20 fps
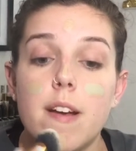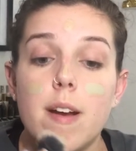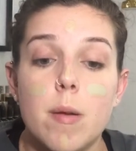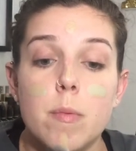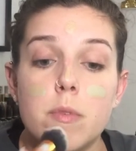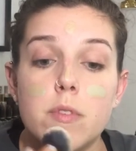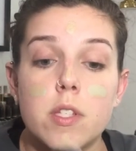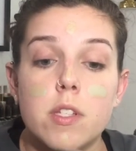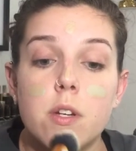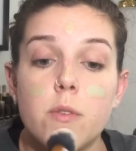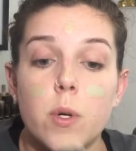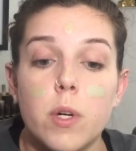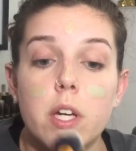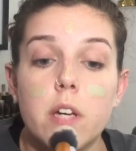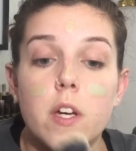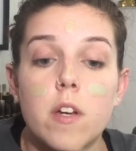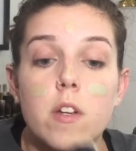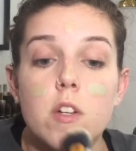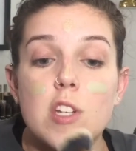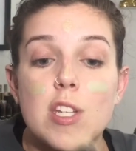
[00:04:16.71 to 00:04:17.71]
and I'm just
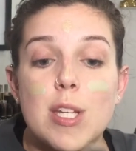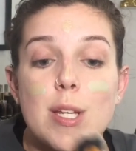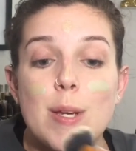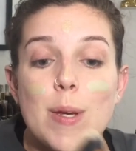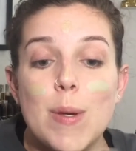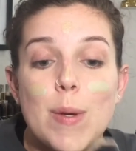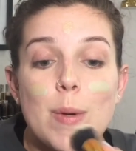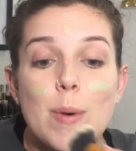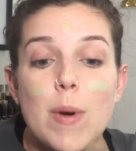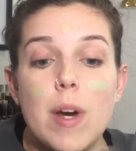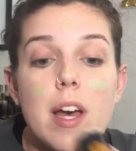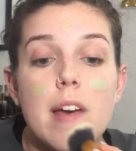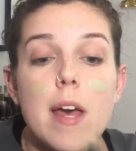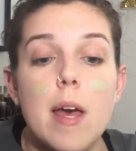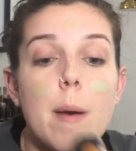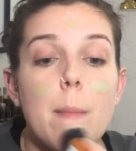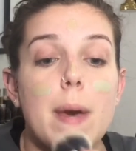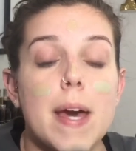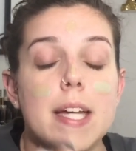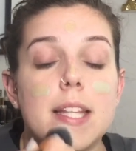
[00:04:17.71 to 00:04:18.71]
going to
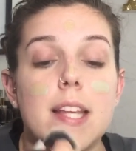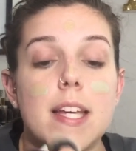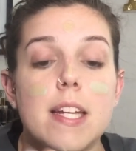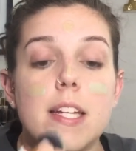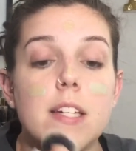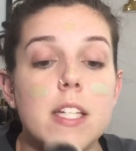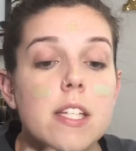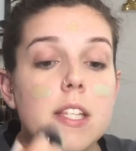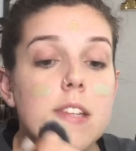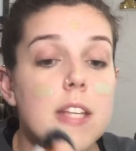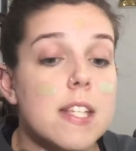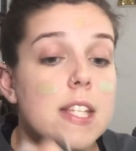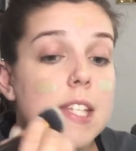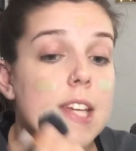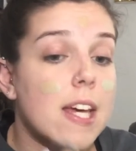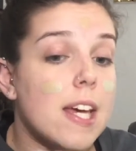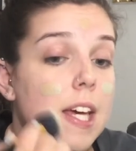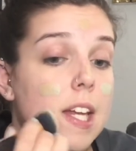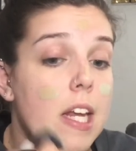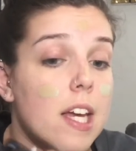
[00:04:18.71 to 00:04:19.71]
pat that into the
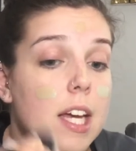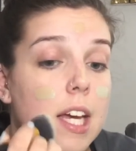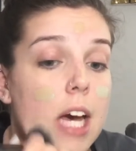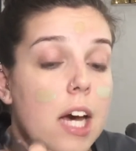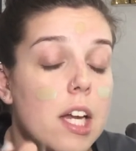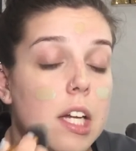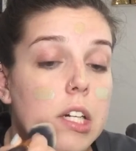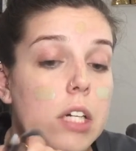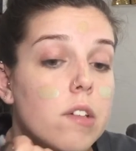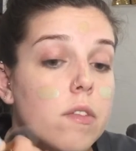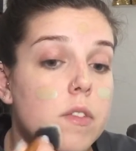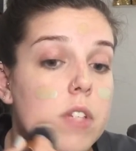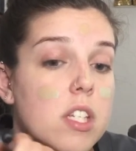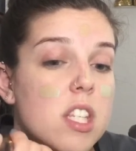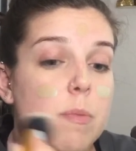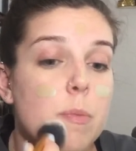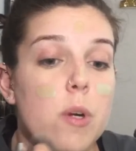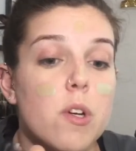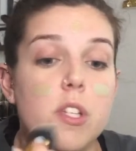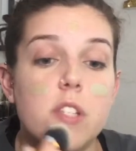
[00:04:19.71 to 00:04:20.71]
skin and kind of
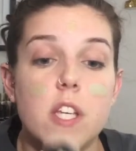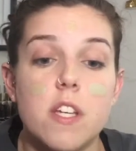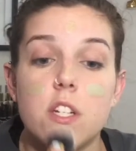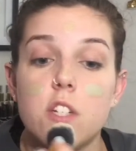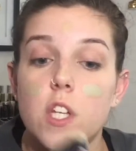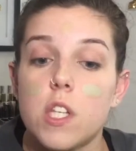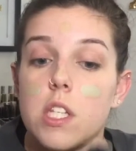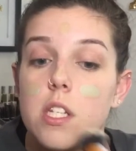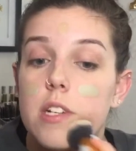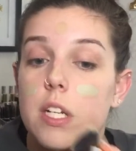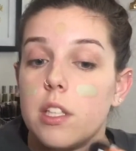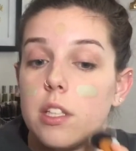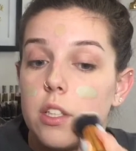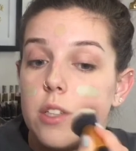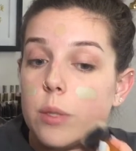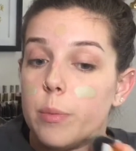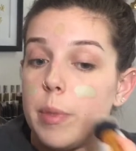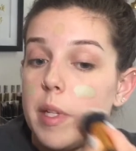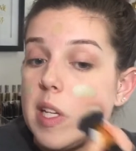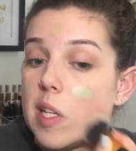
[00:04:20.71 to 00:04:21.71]
disperse it just a
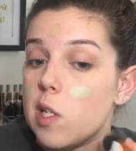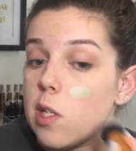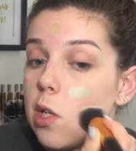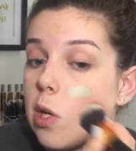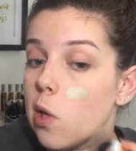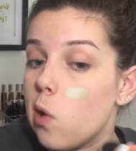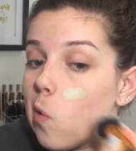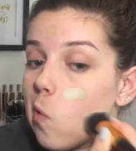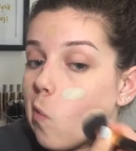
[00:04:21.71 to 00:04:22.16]
little bit.